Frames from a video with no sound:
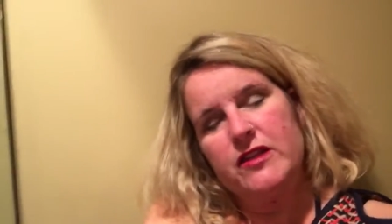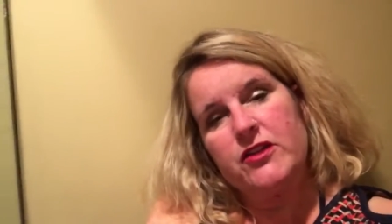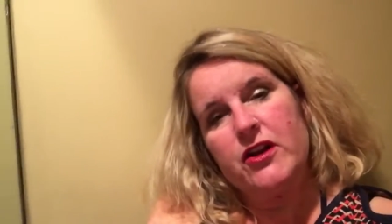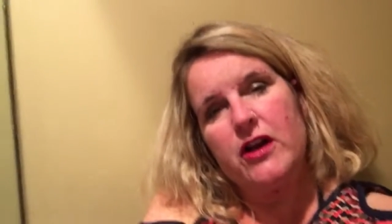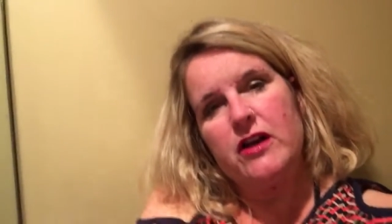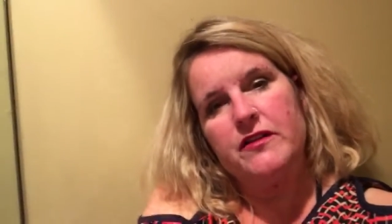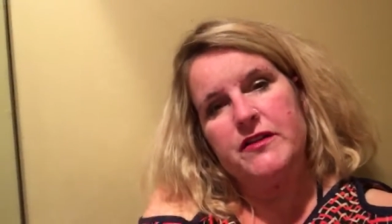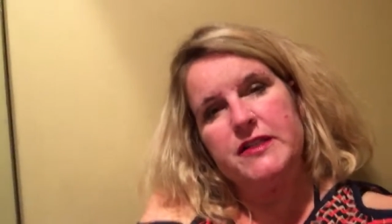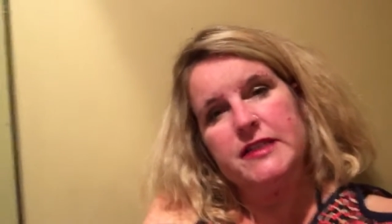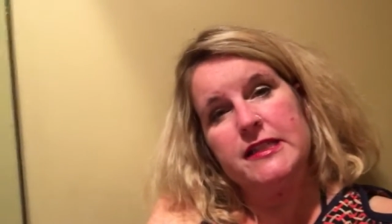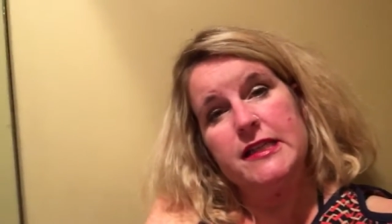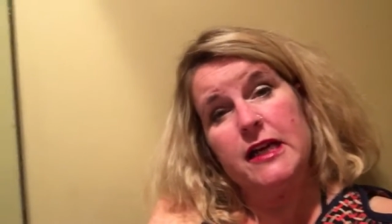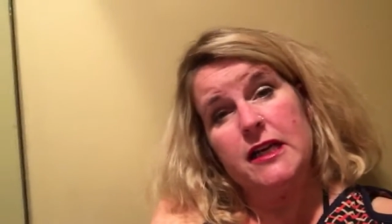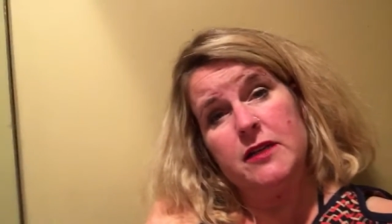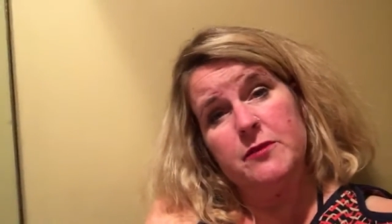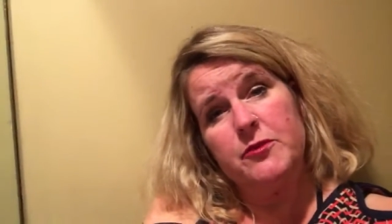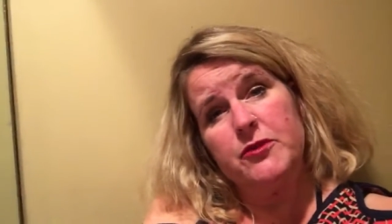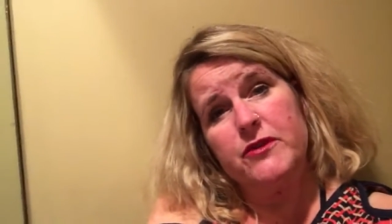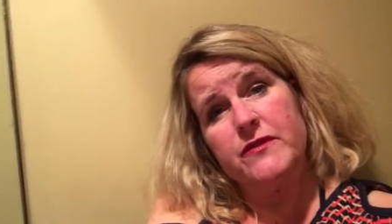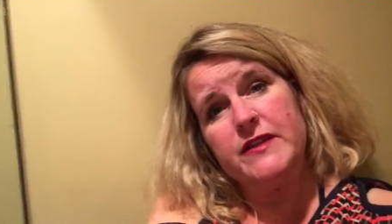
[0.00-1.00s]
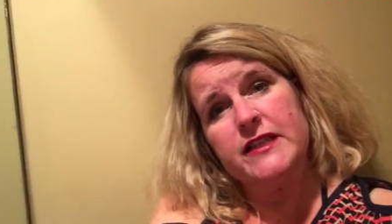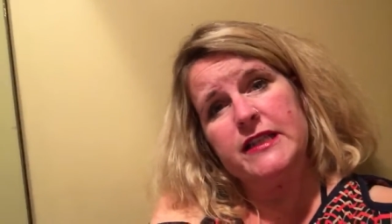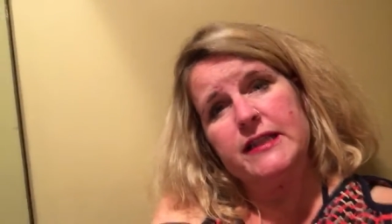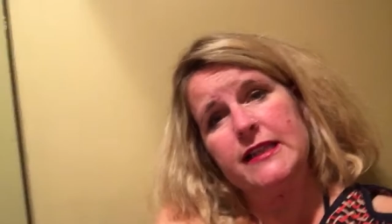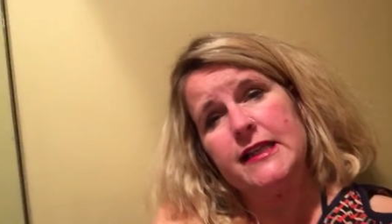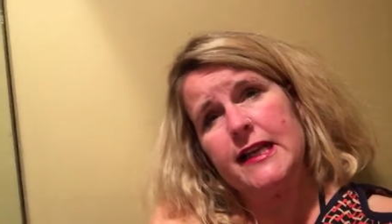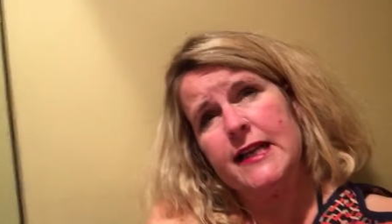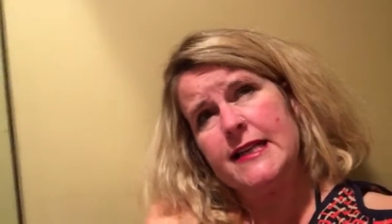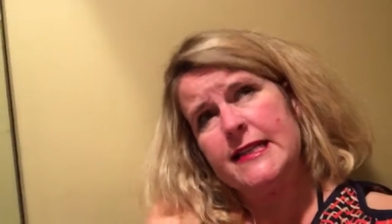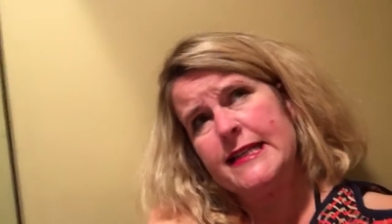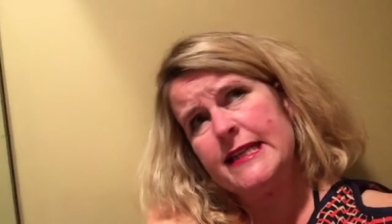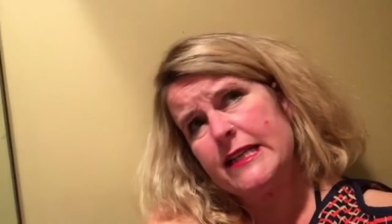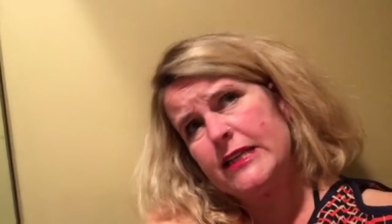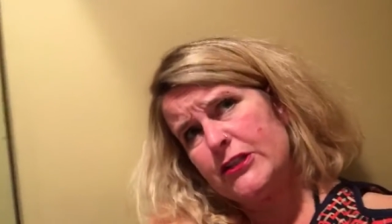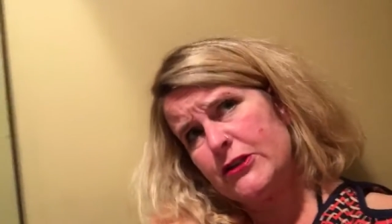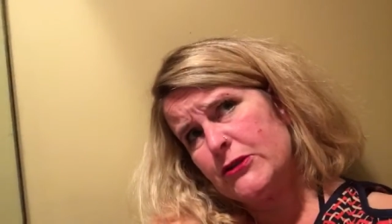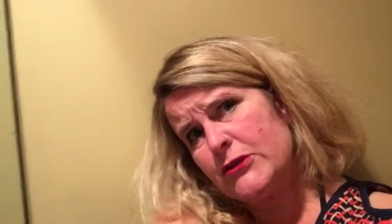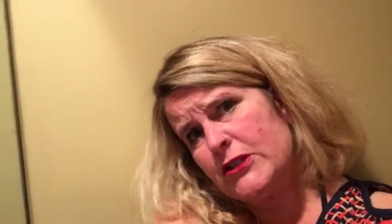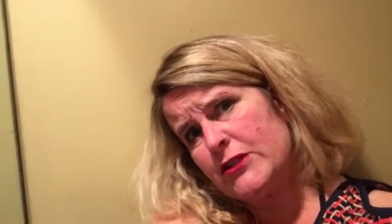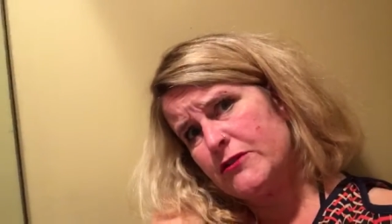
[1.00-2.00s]
Their health is not improving and
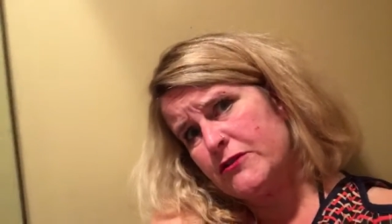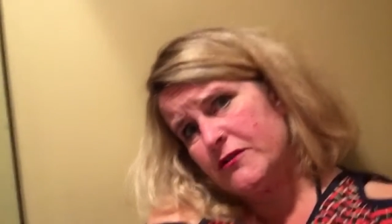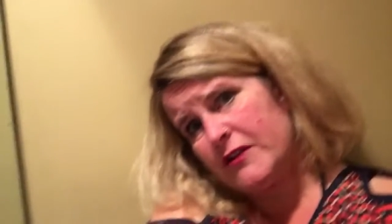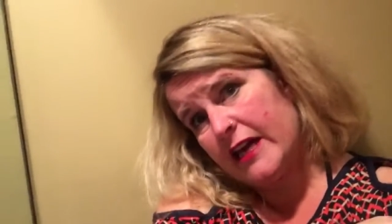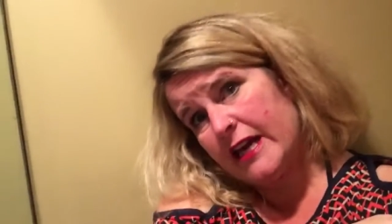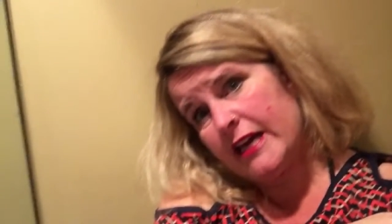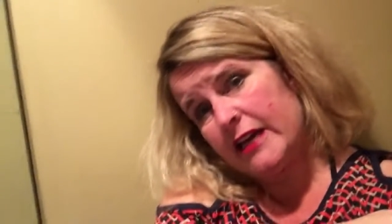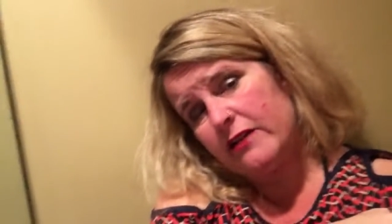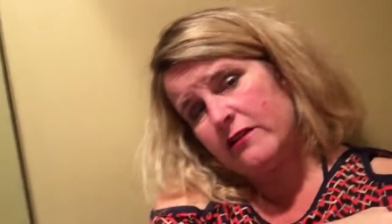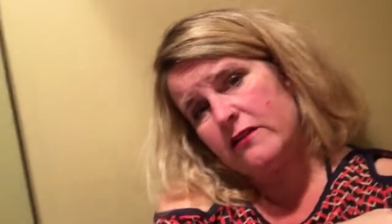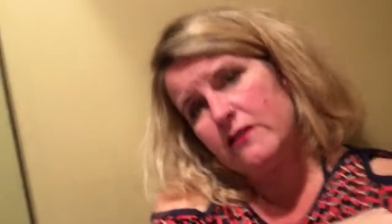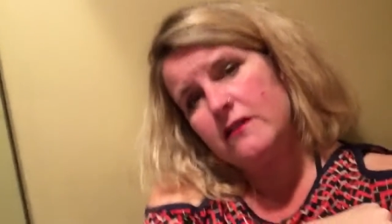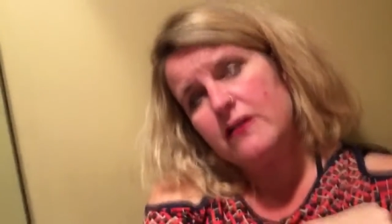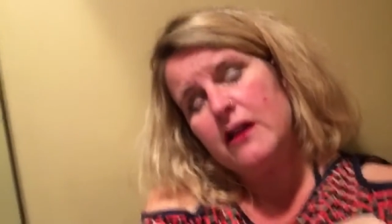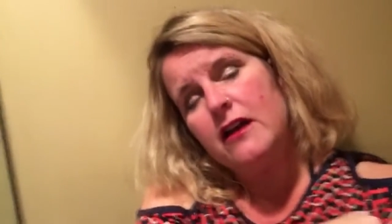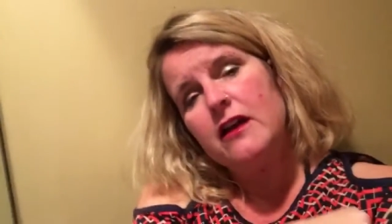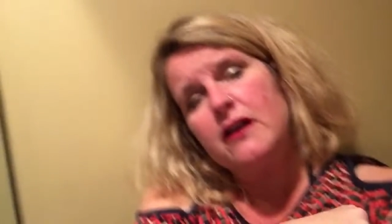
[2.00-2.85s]
continues to fail.